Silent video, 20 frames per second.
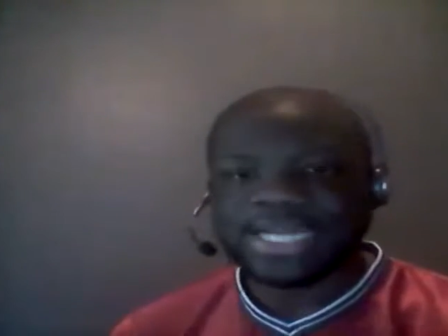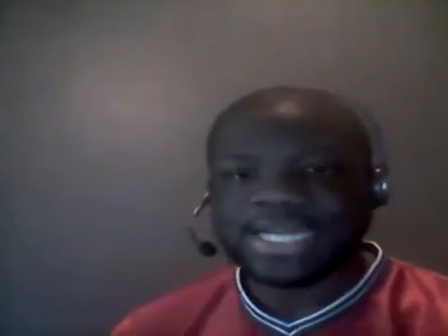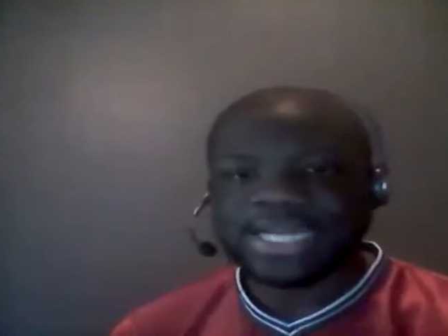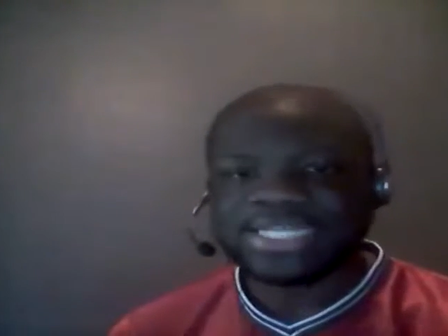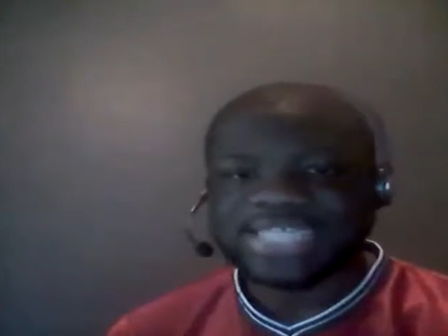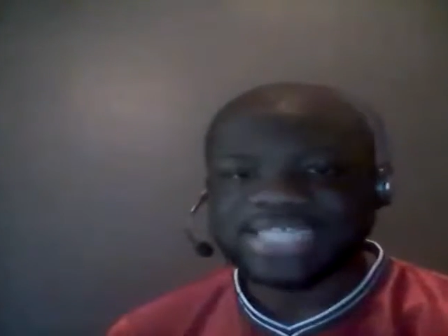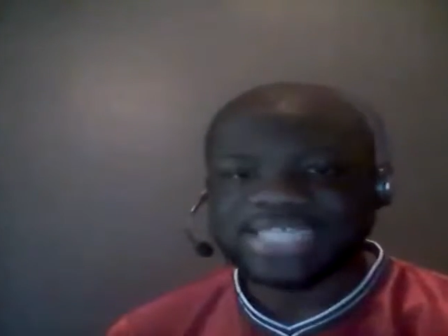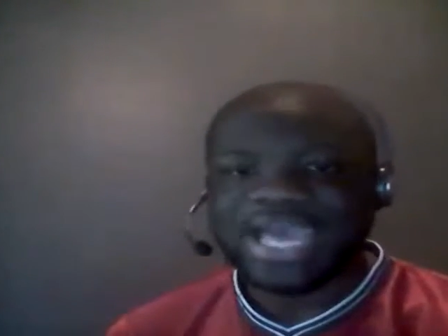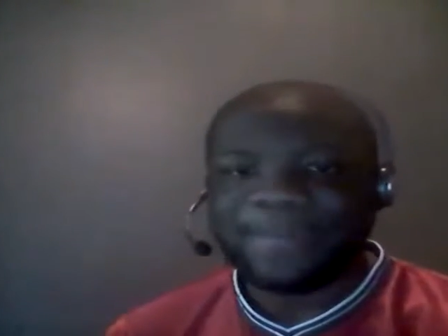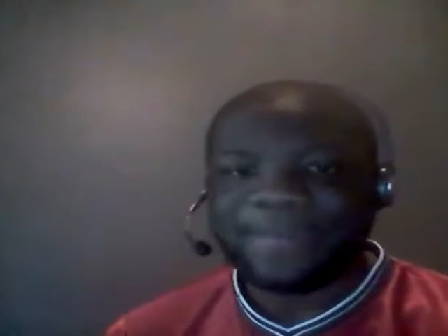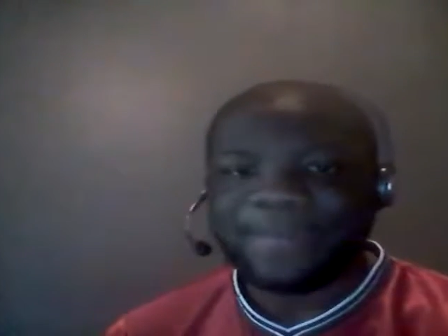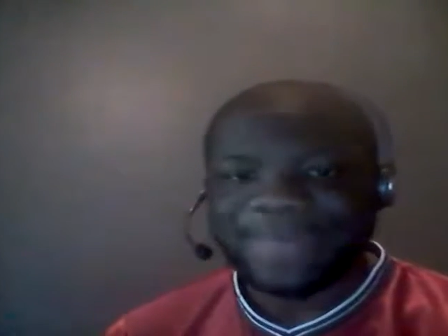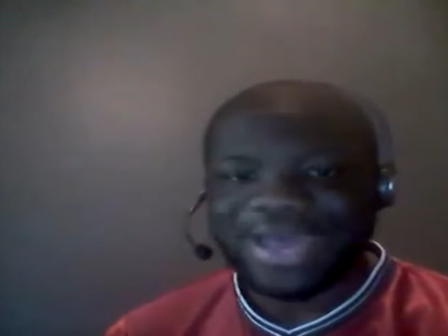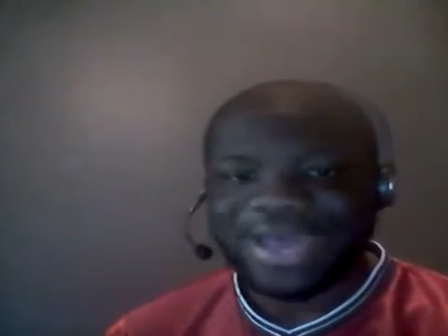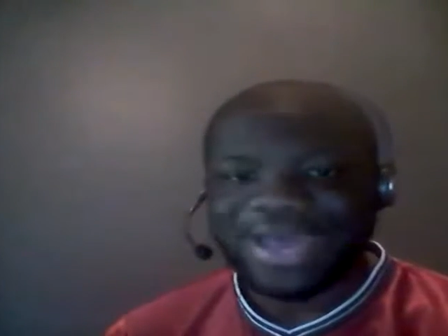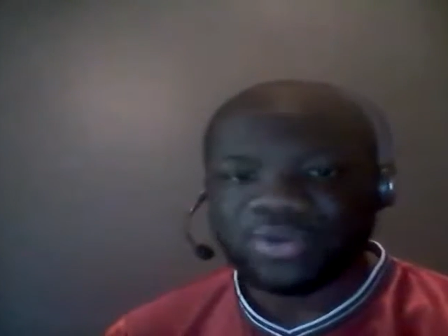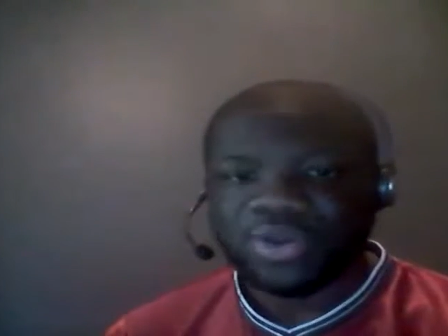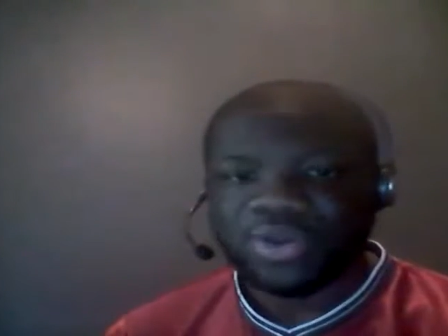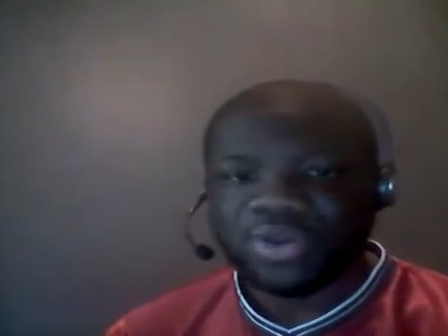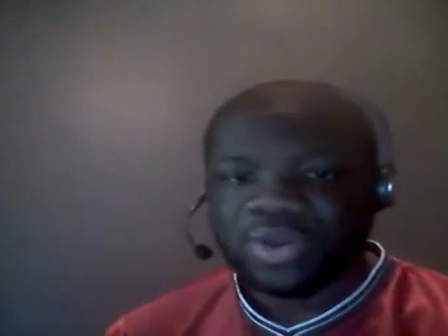tap out
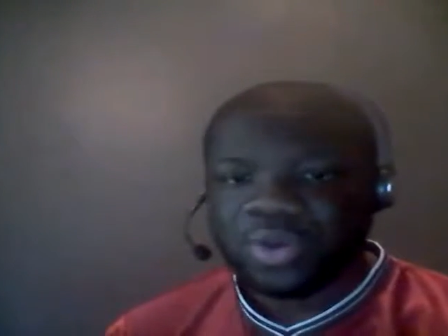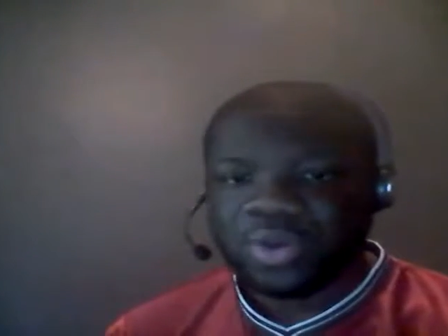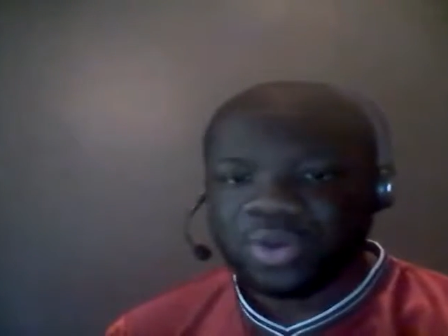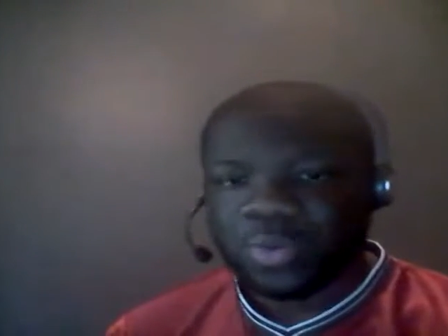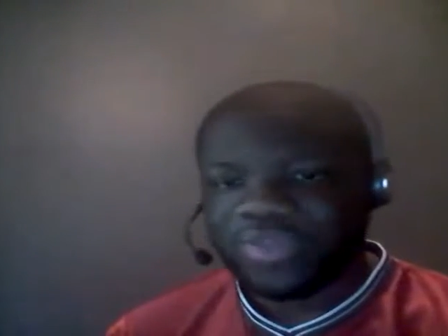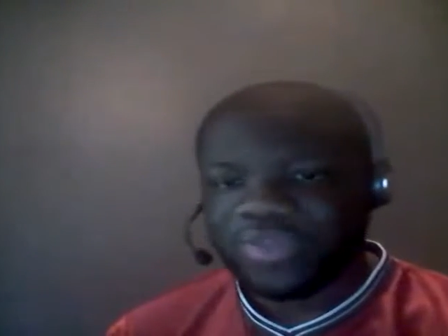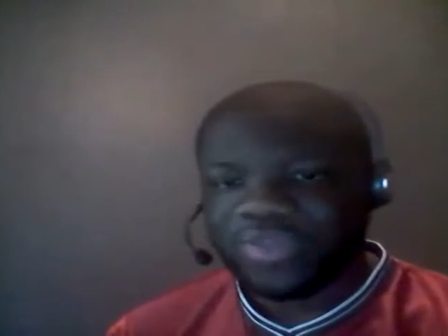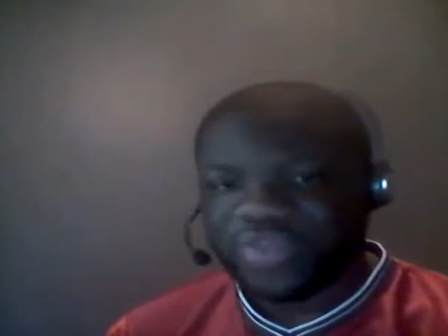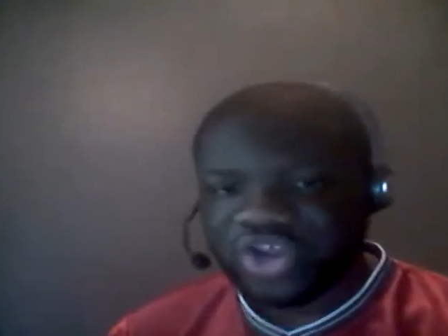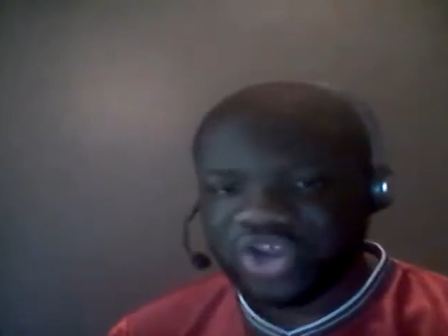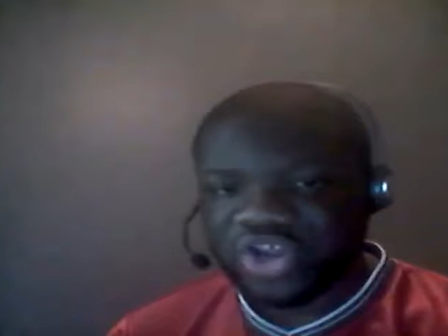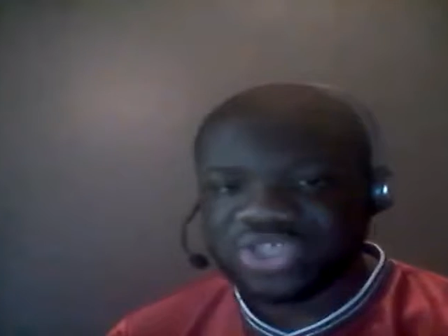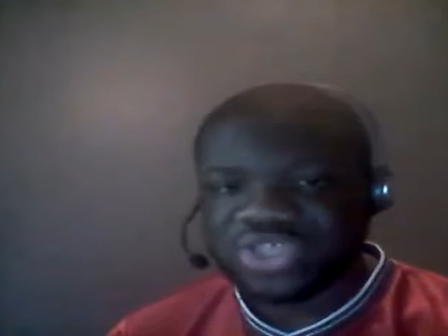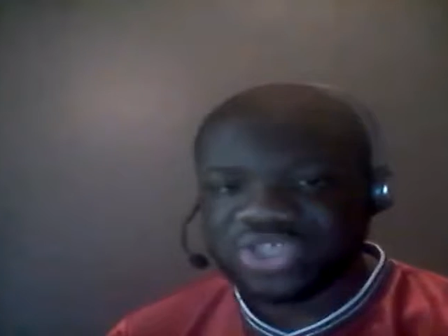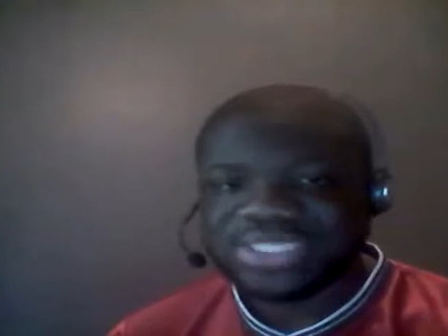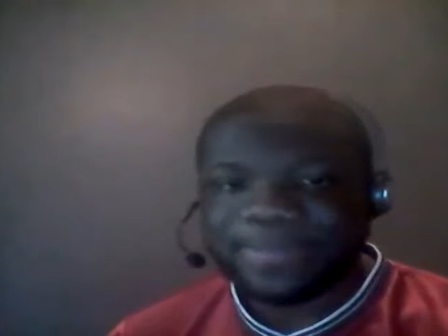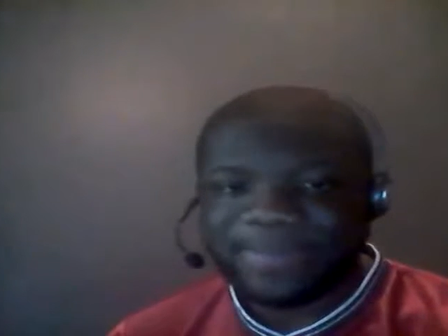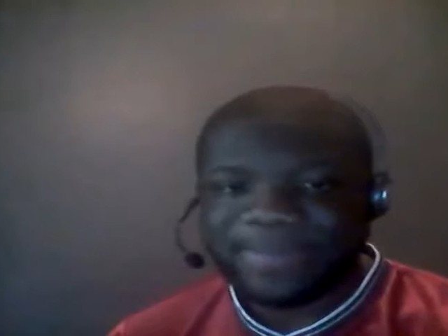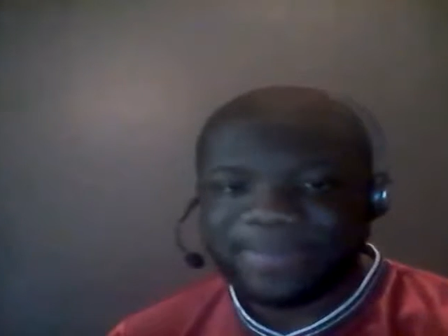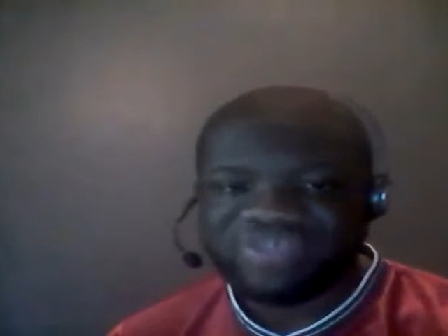with her
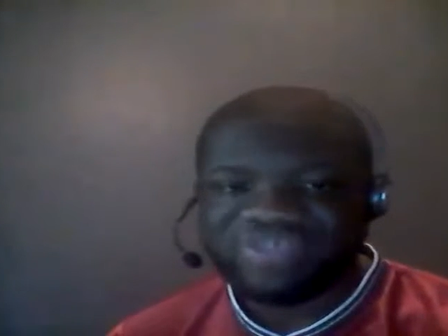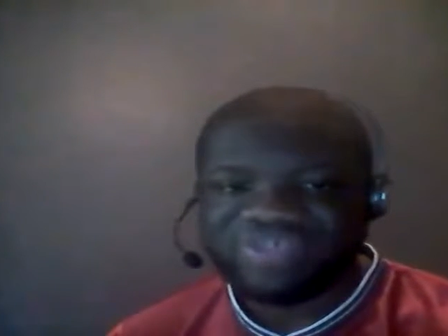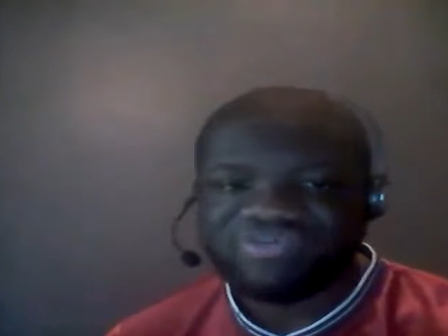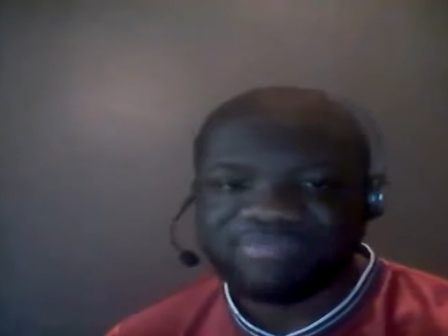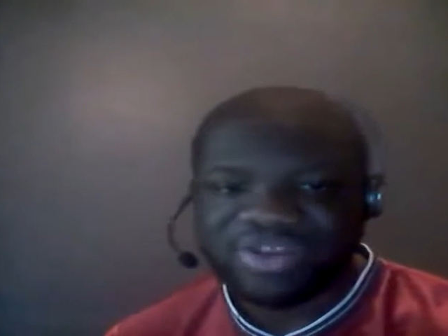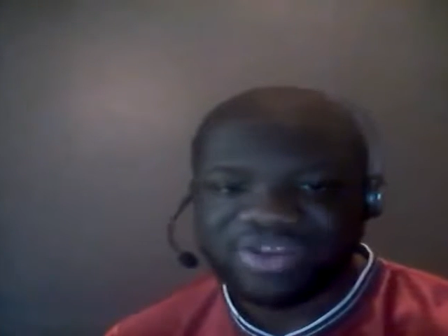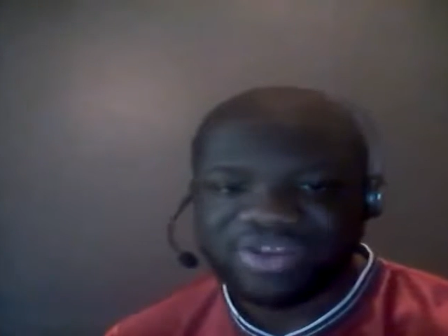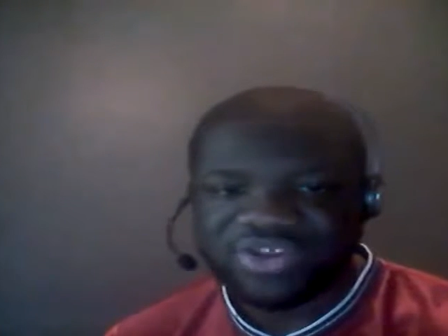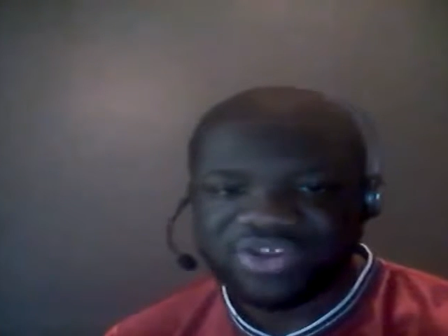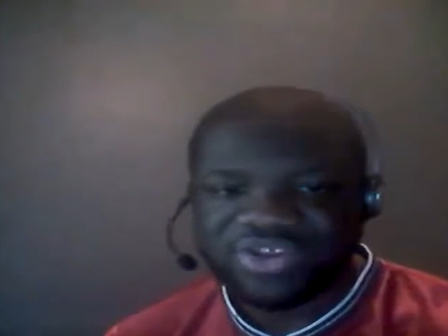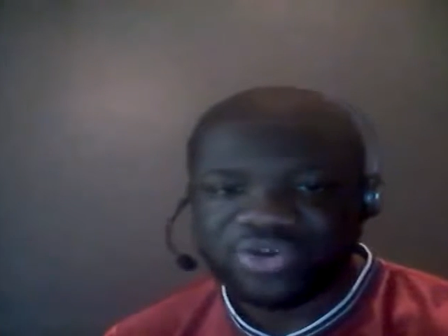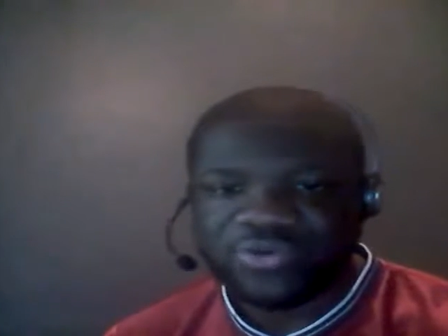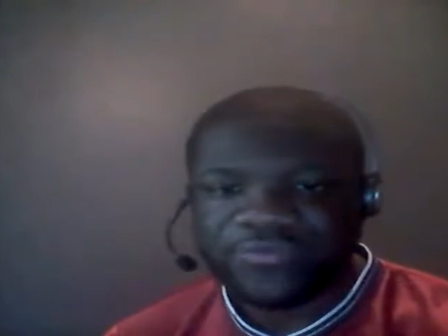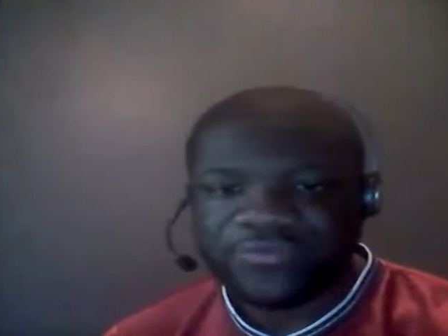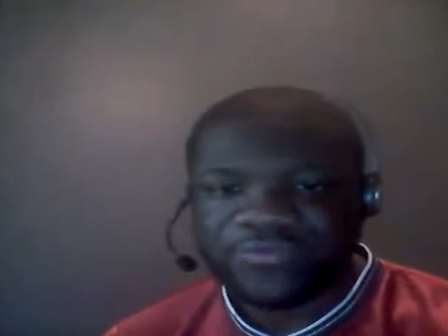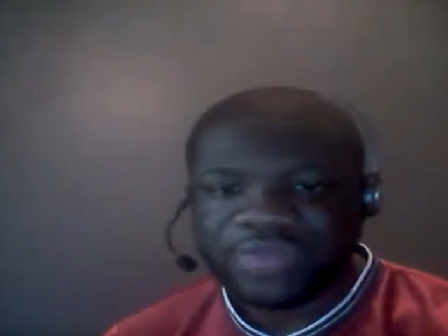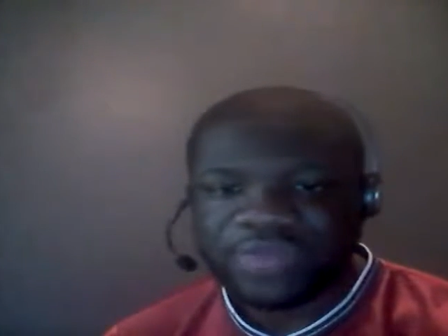submission maneuver,